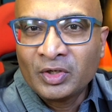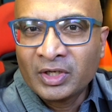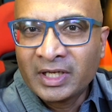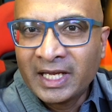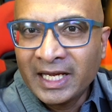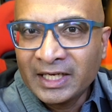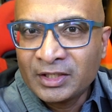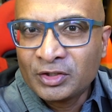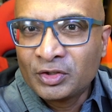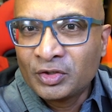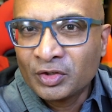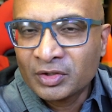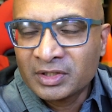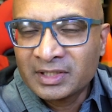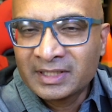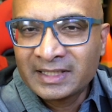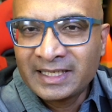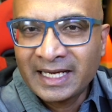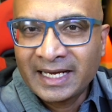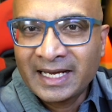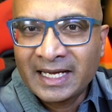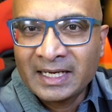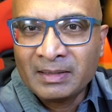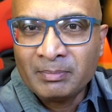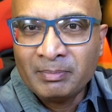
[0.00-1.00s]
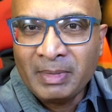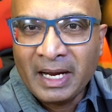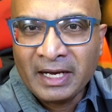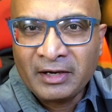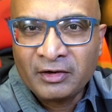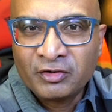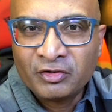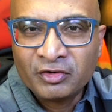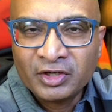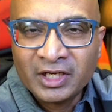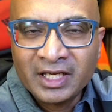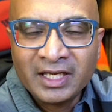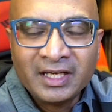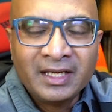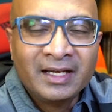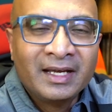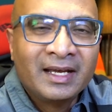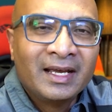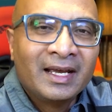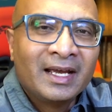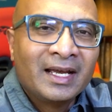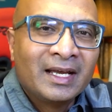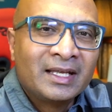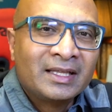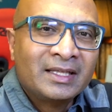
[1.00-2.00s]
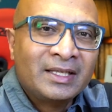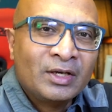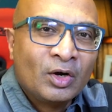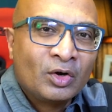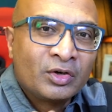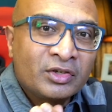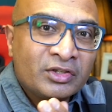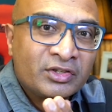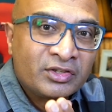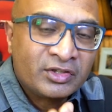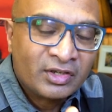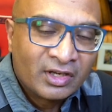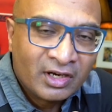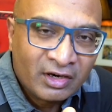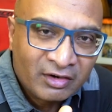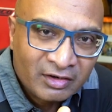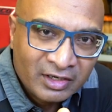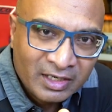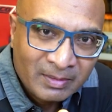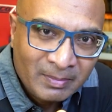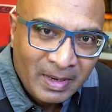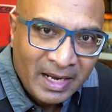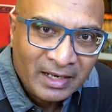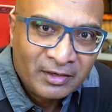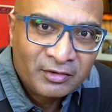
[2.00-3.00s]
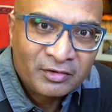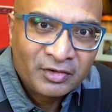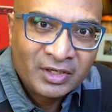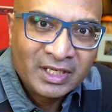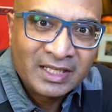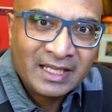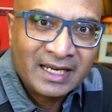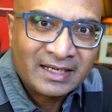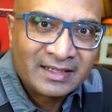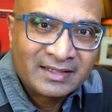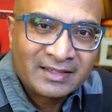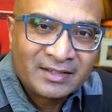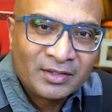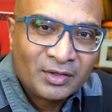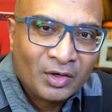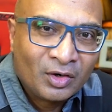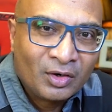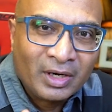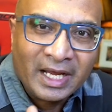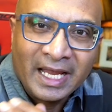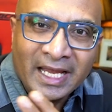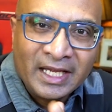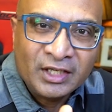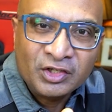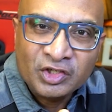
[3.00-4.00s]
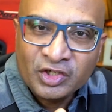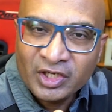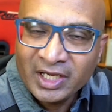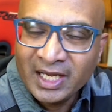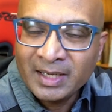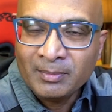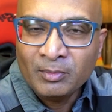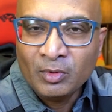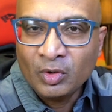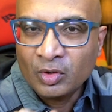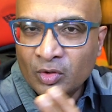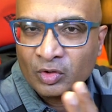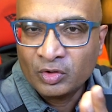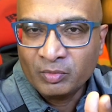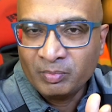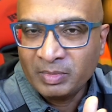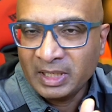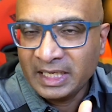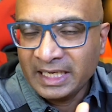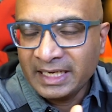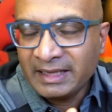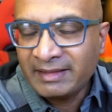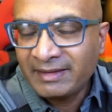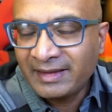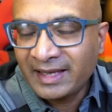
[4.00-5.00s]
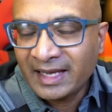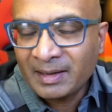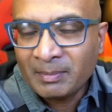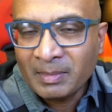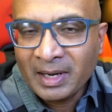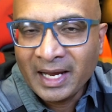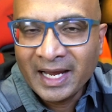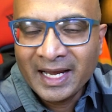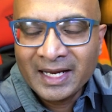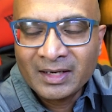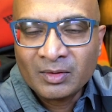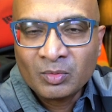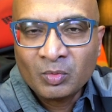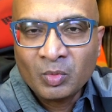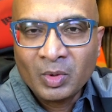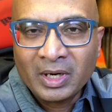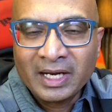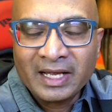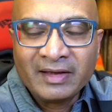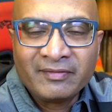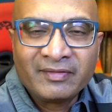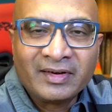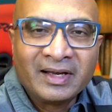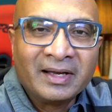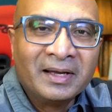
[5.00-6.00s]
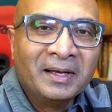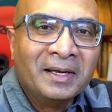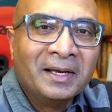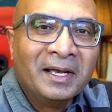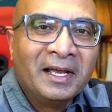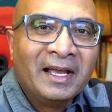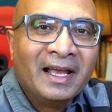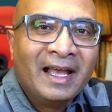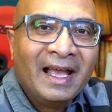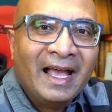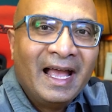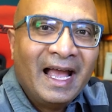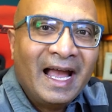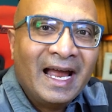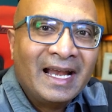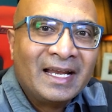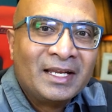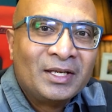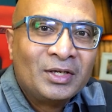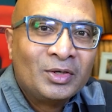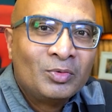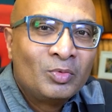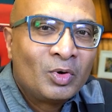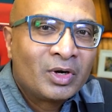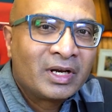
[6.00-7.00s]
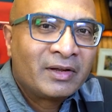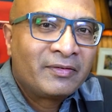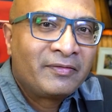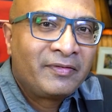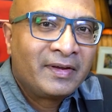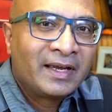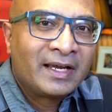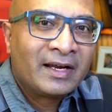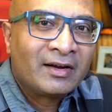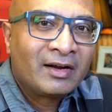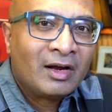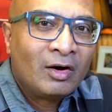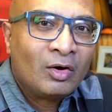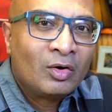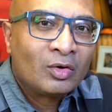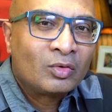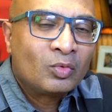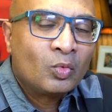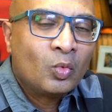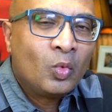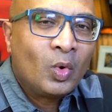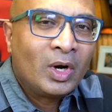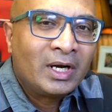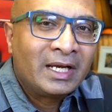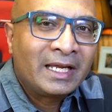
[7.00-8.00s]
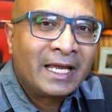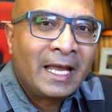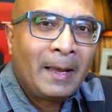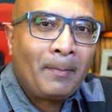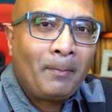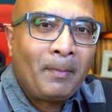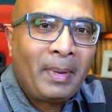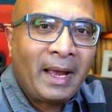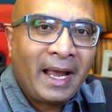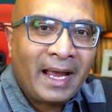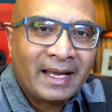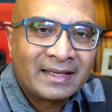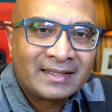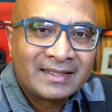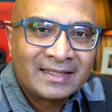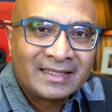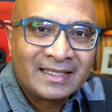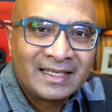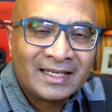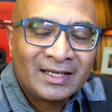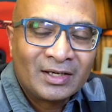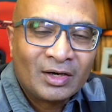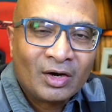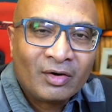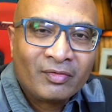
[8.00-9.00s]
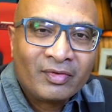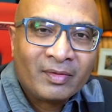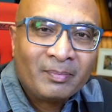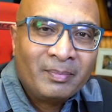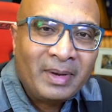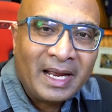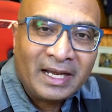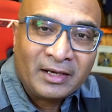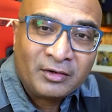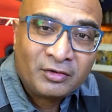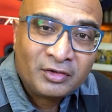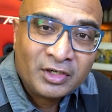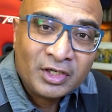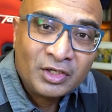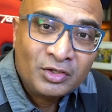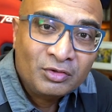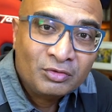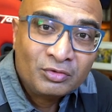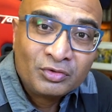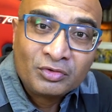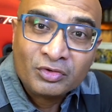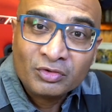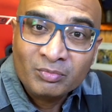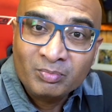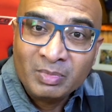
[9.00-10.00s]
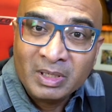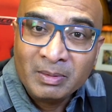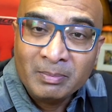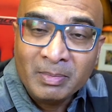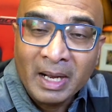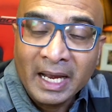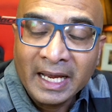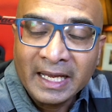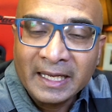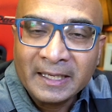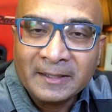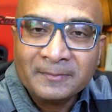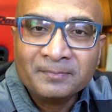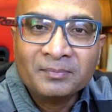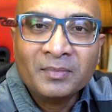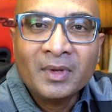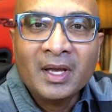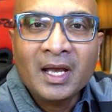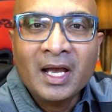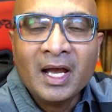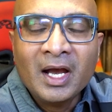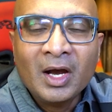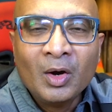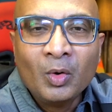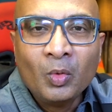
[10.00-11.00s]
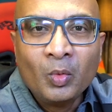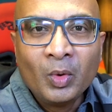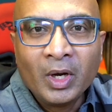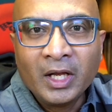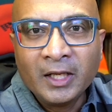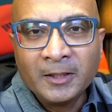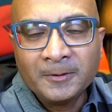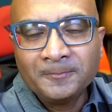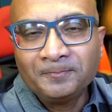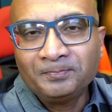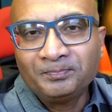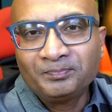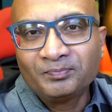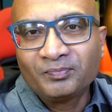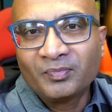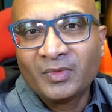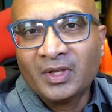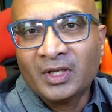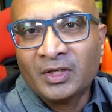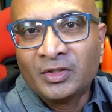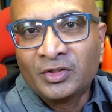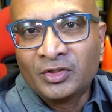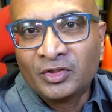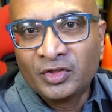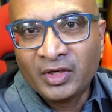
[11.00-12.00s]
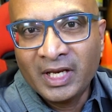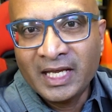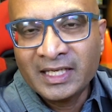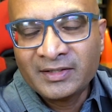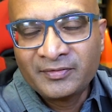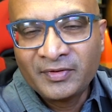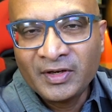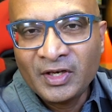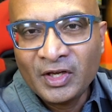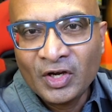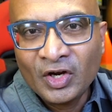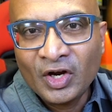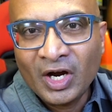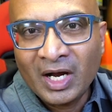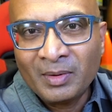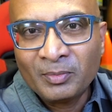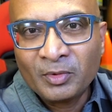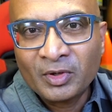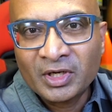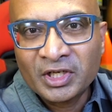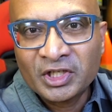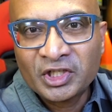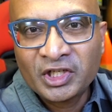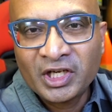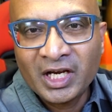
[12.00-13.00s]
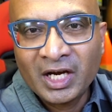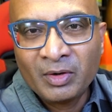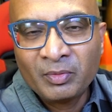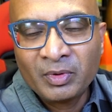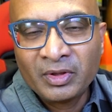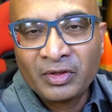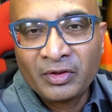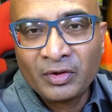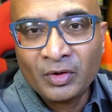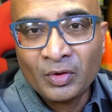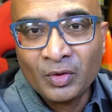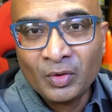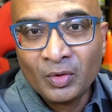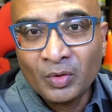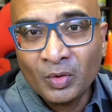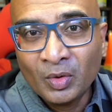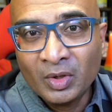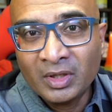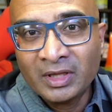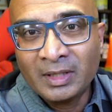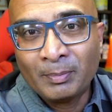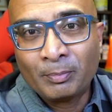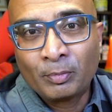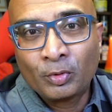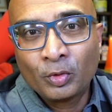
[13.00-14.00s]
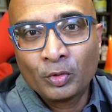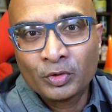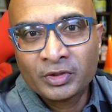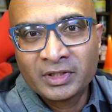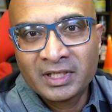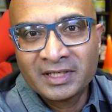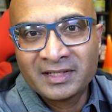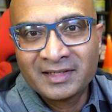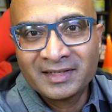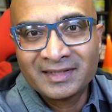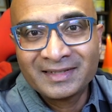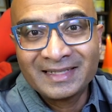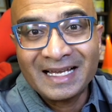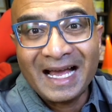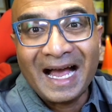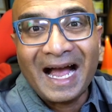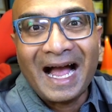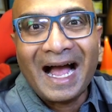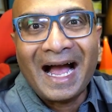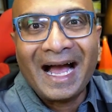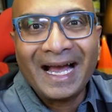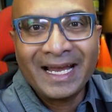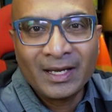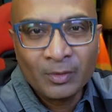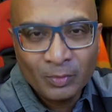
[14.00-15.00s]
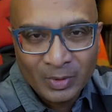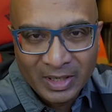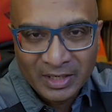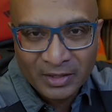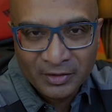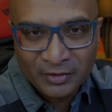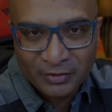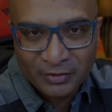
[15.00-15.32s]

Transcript: to get your second battery, the auxiliary battery, that's your AGM or could be lithium ion, whatever, and you want to figure out what capacity of a battery you should be buying? Well, today's video, I'm going to share with you the processes I went